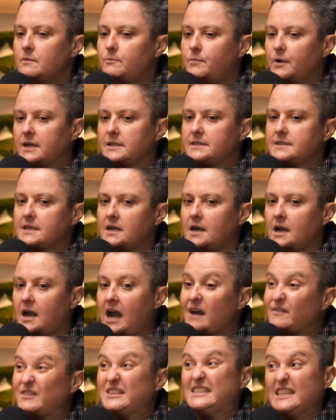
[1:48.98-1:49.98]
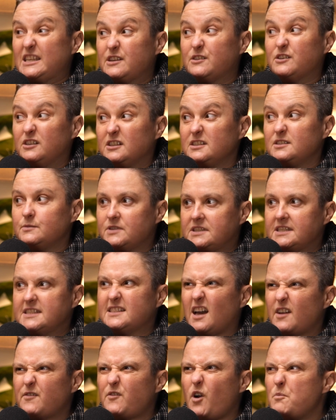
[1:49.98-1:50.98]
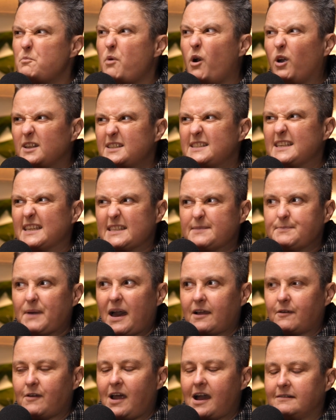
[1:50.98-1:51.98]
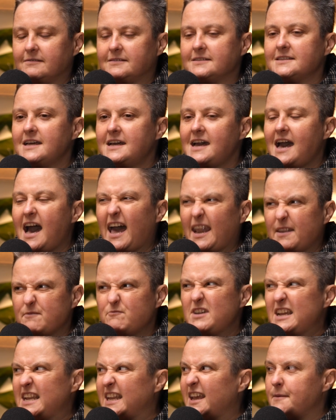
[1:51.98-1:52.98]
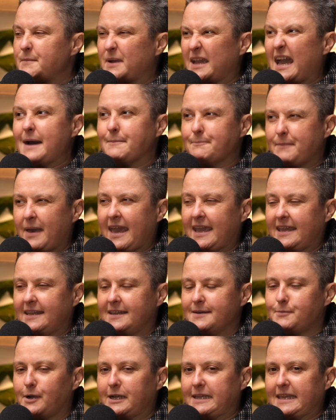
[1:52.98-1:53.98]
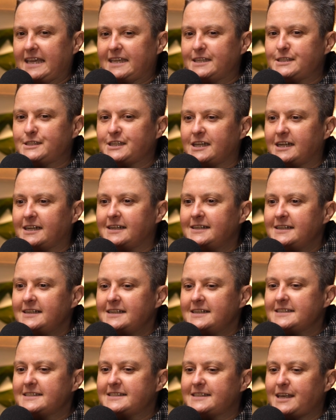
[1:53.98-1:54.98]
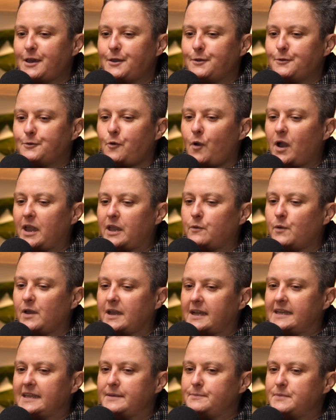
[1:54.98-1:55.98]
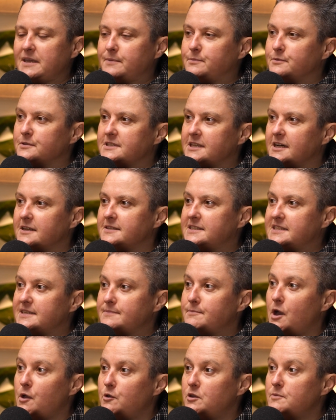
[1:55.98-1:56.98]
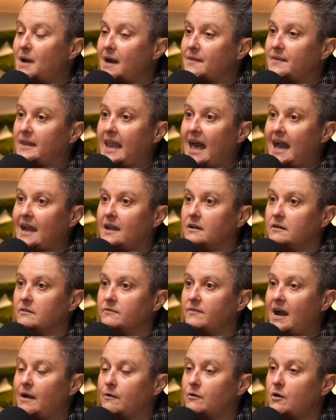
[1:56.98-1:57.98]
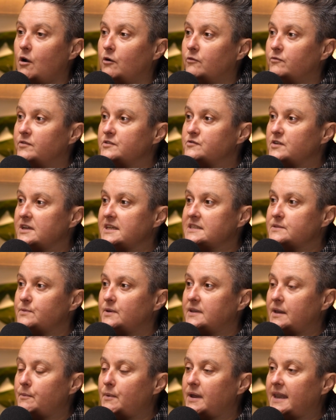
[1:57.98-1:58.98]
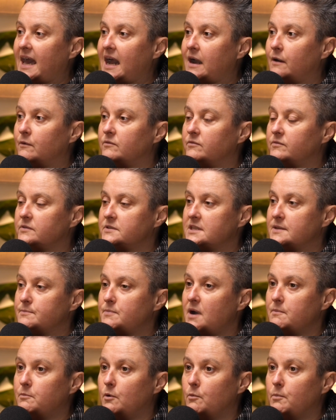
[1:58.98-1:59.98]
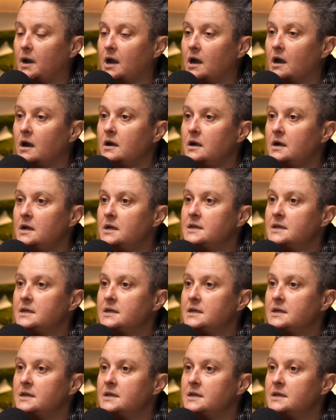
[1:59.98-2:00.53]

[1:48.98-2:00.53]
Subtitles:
But I have a secret, which is that I've got a politics background and really I'm a campaigner by nature. So quite quickly people started to moan about the lack of alcohol-free drinks when they went out to the pub or bar.